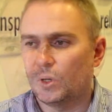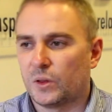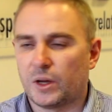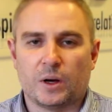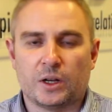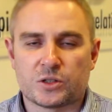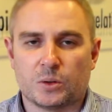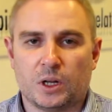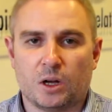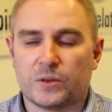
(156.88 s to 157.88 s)
although
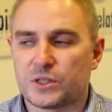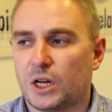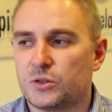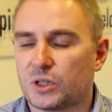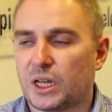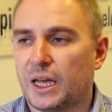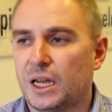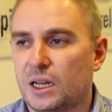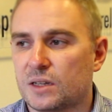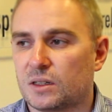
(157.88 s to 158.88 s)
to a lot of us
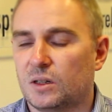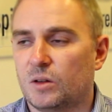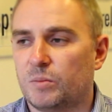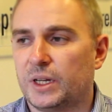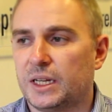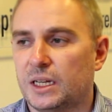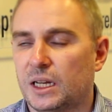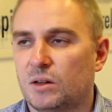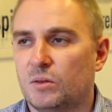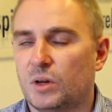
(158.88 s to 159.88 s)
100k is a lot of money,
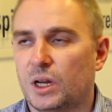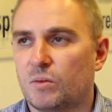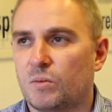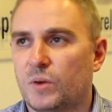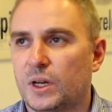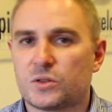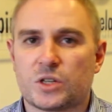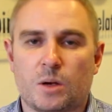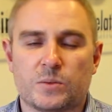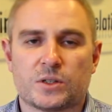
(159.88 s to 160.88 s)
in real
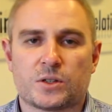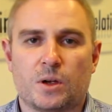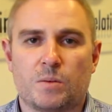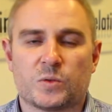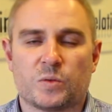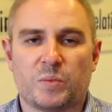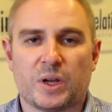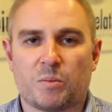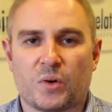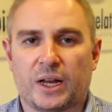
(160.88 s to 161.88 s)
terms, in terms of
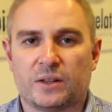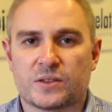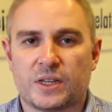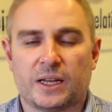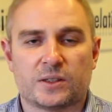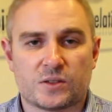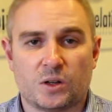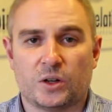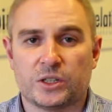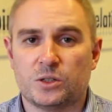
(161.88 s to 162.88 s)
big brands, that's
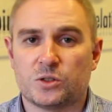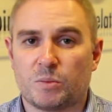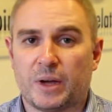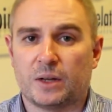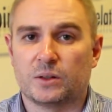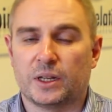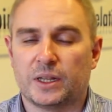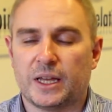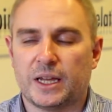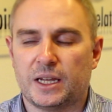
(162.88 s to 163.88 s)
not a huge amount,
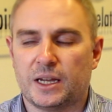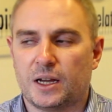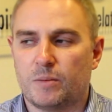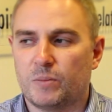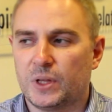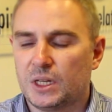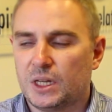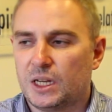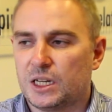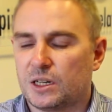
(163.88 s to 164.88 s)
and
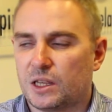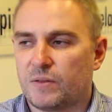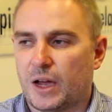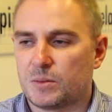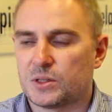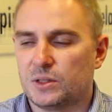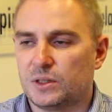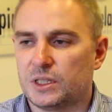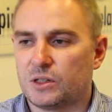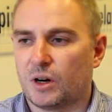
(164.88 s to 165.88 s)
they've
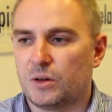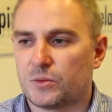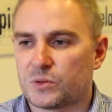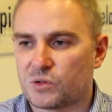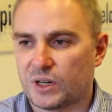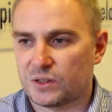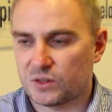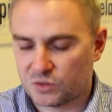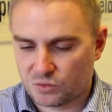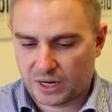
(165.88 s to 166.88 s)
absolutely grown from strength
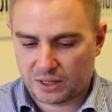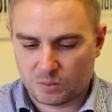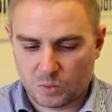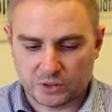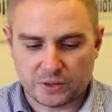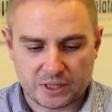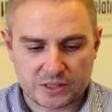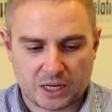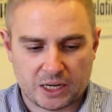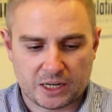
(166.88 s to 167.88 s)
to strength. And one of the
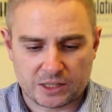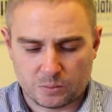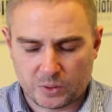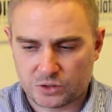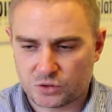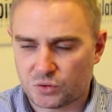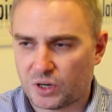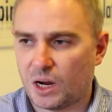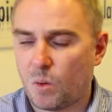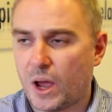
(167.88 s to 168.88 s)
things that I liked, I went
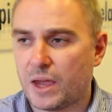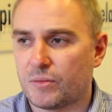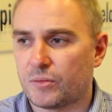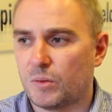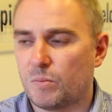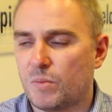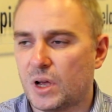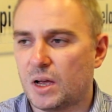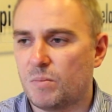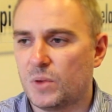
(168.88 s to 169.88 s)
straight away from
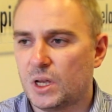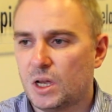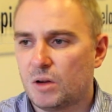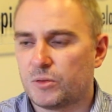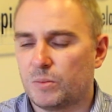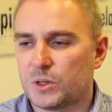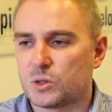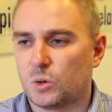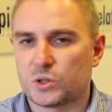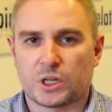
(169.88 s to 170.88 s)
the
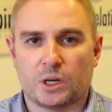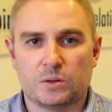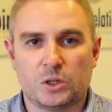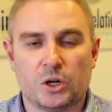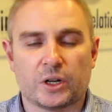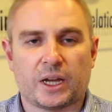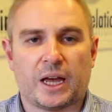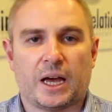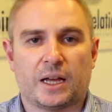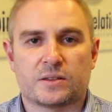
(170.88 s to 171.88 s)
talk to go and look
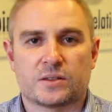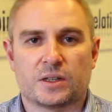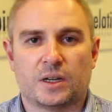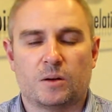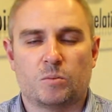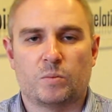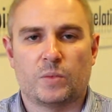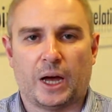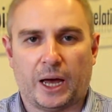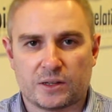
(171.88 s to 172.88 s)
at
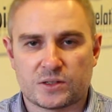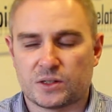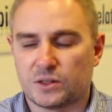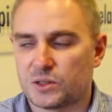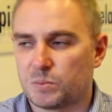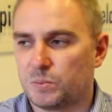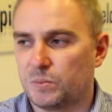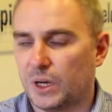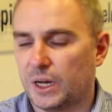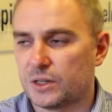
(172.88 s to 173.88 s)
Asda's
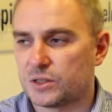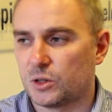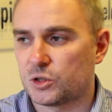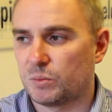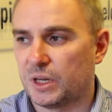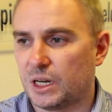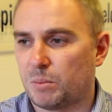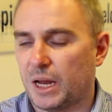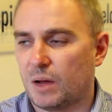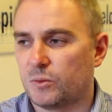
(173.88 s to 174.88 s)
social media
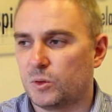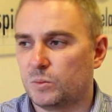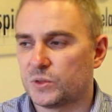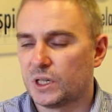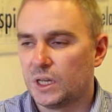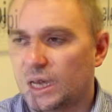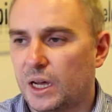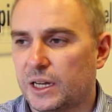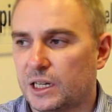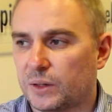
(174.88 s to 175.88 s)
platforms,
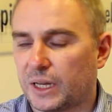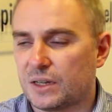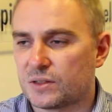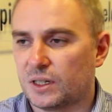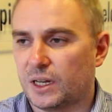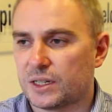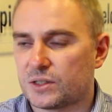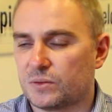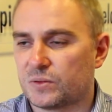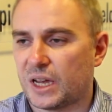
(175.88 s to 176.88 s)
against the
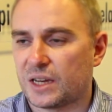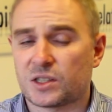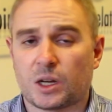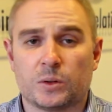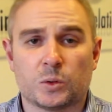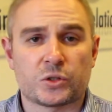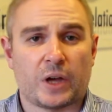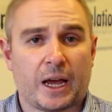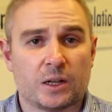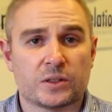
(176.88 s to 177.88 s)
likes of Tesco and also
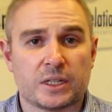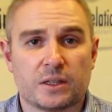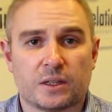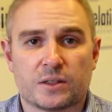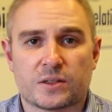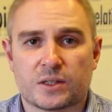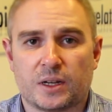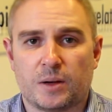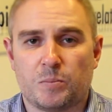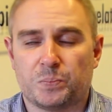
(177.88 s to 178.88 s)
Aldi
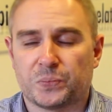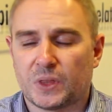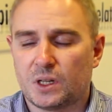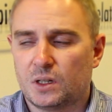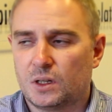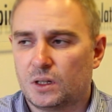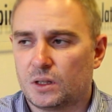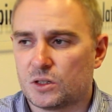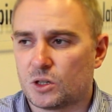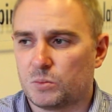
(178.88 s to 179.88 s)

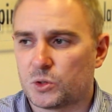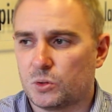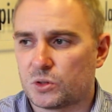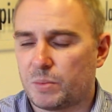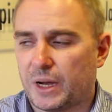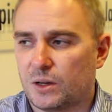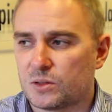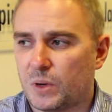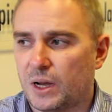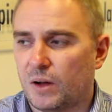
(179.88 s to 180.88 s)
that Dom talked about
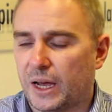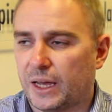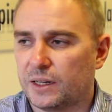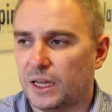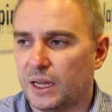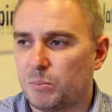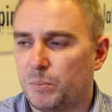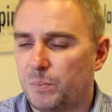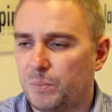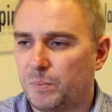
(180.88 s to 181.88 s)
as well. And
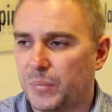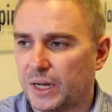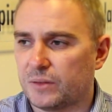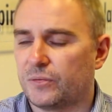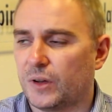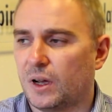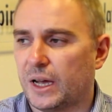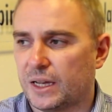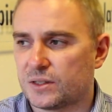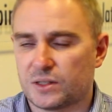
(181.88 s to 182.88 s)
by
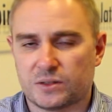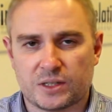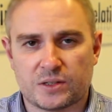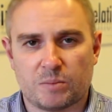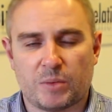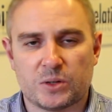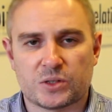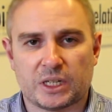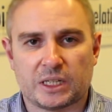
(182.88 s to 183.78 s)
far, Asda's is the most